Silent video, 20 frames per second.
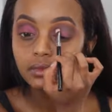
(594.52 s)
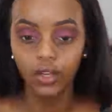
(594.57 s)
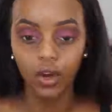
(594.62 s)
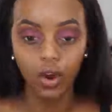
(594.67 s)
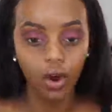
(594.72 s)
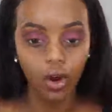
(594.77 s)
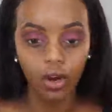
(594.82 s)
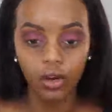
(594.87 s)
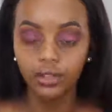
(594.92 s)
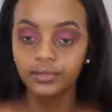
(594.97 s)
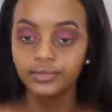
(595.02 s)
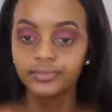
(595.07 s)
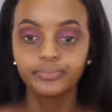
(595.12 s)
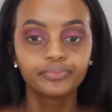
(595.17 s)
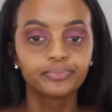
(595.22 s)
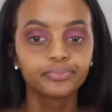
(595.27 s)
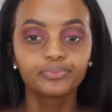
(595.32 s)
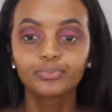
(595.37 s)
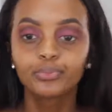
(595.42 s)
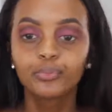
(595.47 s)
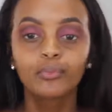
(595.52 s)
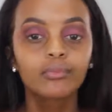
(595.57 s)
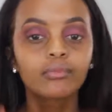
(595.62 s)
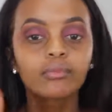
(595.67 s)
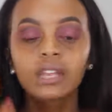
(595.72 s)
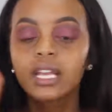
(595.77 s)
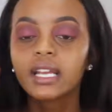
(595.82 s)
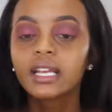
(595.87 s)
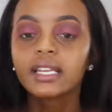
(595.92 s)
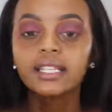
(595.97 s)
Y'all,
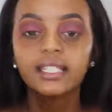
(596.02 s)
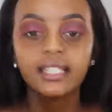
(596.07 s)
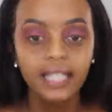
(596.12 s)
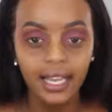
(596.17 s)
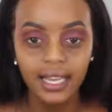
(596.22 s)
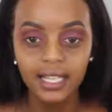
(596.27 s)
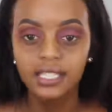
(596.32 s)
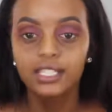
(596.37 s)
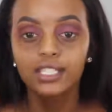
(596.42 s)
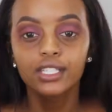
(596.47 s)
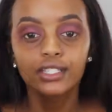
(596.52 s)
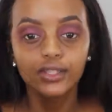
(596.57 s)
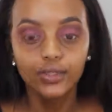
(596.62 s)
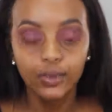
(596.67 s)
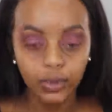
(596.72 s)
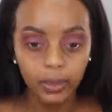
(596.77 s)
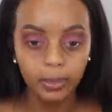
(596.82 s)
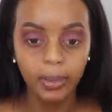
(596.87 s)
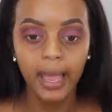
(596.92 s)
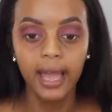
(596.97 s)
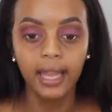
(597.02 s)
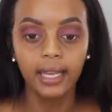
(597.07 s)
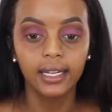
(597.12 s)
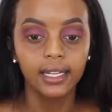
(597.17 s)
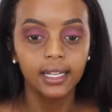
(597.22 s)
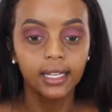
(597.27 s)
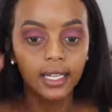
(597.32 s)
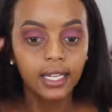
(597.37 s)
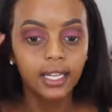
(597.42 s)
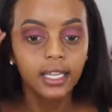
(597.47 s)
yes to the
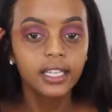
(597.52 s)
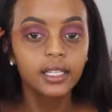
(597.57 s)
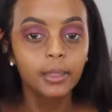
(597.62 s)
palette.